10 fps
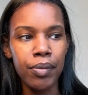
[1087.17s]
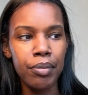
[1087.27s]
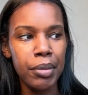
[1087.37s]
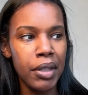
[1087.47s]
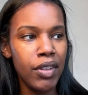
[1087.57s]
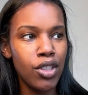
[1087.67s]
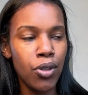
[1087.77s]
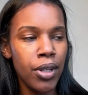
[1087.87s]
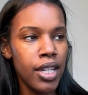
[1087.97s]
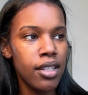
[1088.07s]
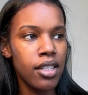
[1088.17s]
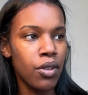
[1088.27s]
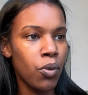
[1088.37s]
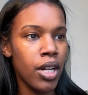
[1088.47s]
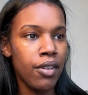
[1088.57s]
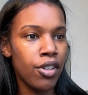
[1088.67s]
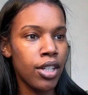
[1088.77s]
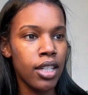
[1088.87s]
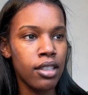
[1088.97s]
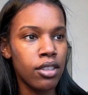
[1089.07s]
Be victorious in whatever
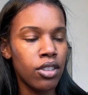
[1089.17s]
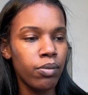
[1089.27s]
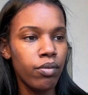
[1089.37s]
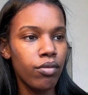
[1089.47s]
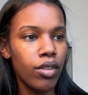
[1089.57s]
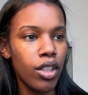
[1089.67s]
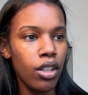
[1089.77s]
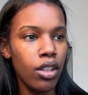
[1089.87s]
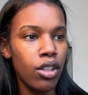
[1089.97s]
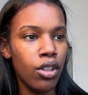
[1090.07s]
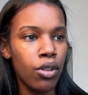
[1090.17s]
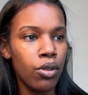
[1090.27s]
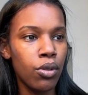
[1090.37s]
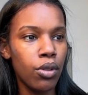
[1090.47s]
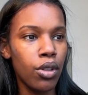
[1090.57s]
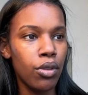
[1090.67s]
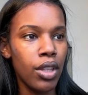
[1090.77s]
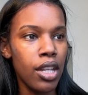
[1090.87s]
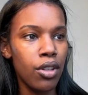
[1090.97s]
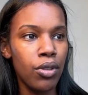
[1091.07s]
it is you
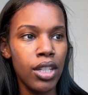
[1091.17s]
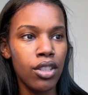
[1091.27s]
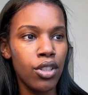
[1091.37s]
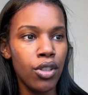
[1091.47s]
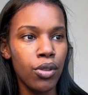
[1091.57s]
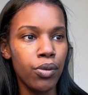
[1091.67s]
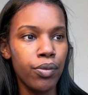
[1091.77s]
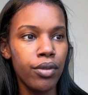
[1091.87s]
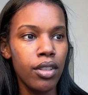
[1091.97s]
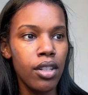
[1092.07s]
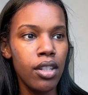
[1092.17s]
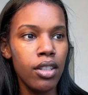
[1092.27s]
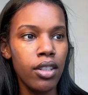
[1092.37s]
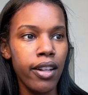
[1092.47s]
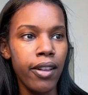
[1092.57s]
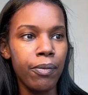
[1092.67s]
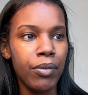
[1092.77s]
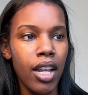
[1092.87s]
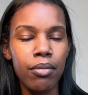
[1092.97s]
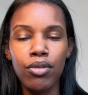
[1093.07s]
think you need to do.
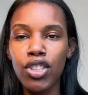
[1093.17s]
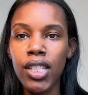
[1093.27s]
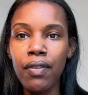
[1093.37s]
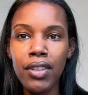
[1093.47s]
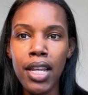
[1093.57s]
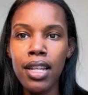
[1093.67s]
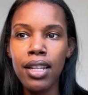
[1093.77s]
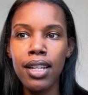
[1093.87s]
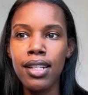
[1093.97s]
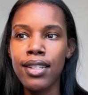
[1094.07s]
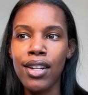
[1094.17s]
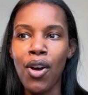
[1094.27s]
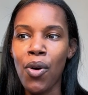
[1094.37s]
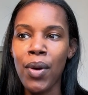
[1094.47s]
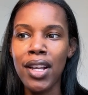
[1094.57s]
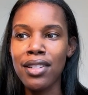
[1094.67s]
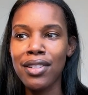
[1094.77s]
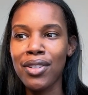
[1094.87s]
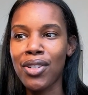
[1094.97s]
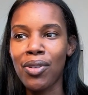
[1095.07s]
Shifting isn't always,
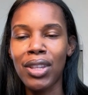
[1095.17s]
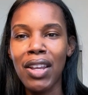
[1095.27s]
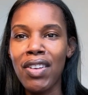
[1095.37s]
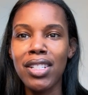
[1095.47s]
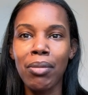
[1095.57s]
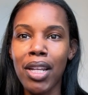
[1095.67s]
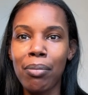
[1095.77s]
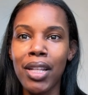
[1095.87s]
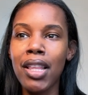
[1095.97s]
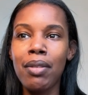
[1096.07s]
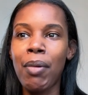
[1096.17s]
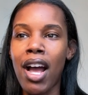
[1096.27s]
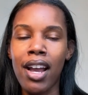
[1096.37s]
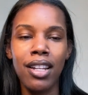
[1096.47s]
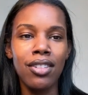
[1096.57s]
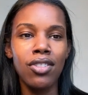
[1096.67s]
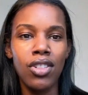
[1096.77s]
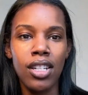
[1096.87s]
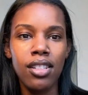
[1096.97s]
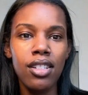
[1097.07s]
leaving something completely behind. It's
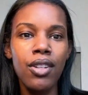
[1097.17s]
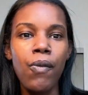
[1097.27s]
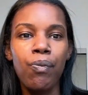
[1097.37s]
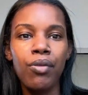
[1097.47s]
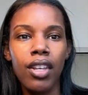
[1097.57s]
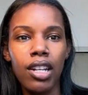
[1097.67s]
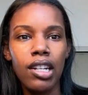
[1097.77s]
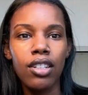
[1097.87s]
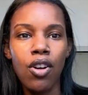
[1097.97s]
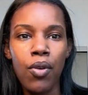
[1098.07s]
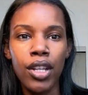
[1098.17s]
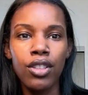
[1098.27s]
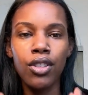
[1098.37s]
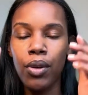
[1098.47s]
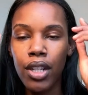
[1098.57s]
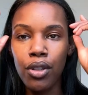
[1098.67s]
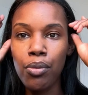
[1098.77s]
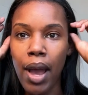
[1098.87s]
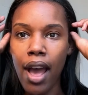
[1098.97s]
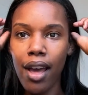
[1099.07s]
just going to a new
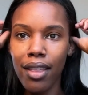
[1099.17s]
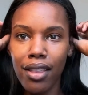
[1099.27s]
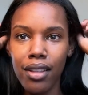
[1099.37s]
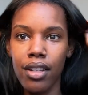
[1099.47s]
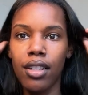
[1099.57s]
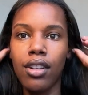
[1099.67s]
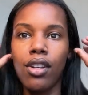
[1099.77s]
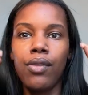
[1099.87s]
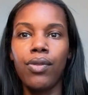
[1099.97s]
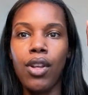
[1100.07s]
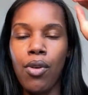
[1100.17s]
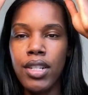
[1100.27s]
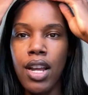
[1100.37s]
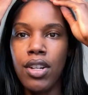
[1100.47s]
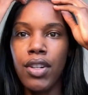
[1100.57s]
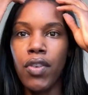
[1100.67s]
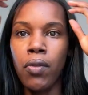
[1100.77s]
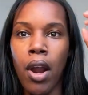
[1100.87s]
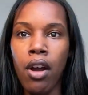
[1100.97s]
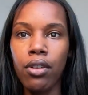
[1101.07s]
path, going down a different
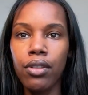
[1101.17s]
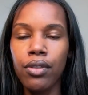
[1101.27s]
route